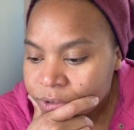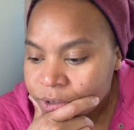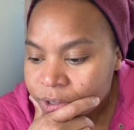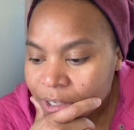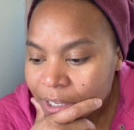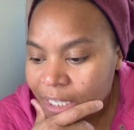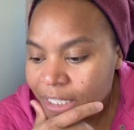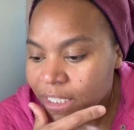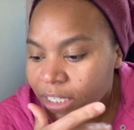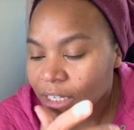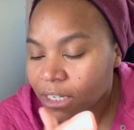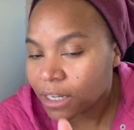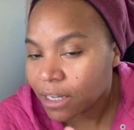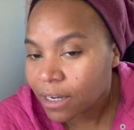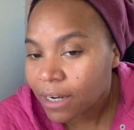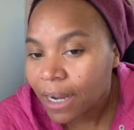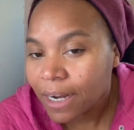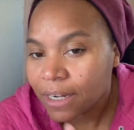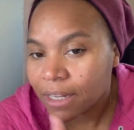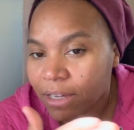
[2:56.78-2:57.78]
is it a good
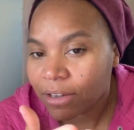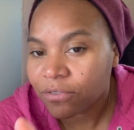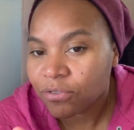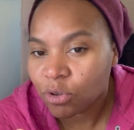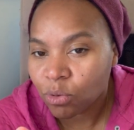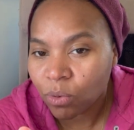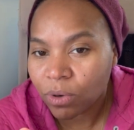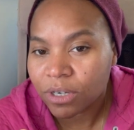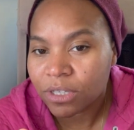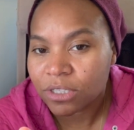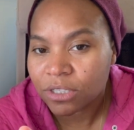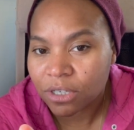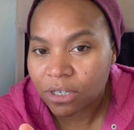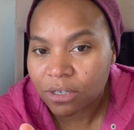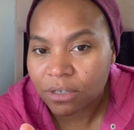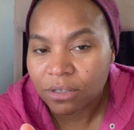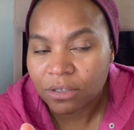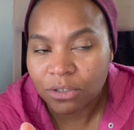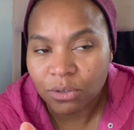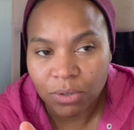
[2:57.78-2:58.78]
idea if you want to
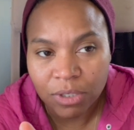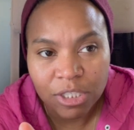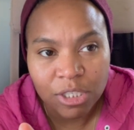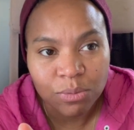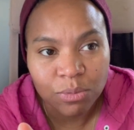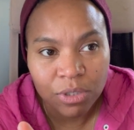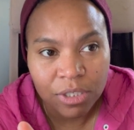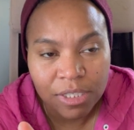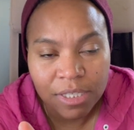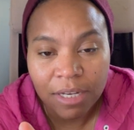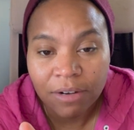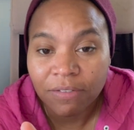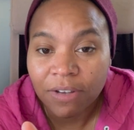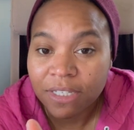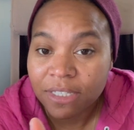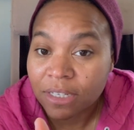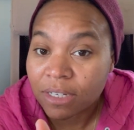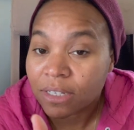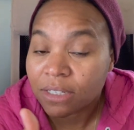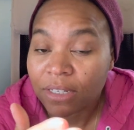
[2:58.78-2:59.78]
start doing some real estate
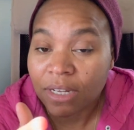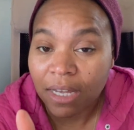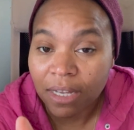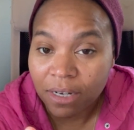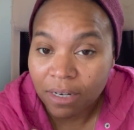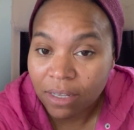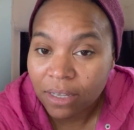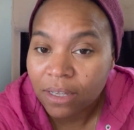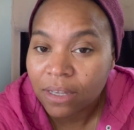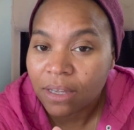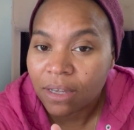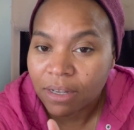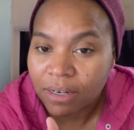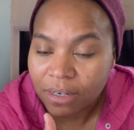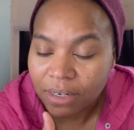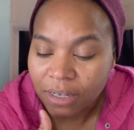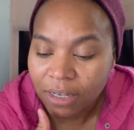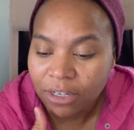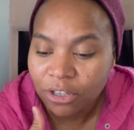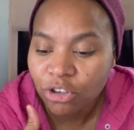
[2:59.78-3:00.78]
investing and
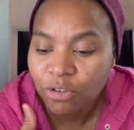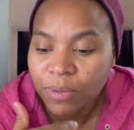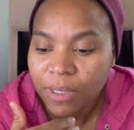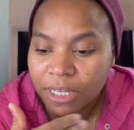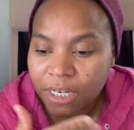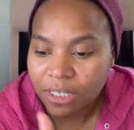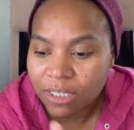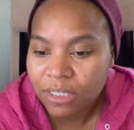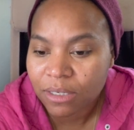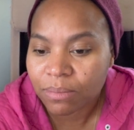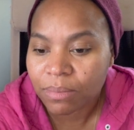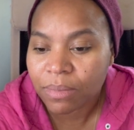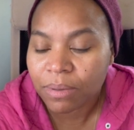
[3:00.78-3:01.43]
accumulating some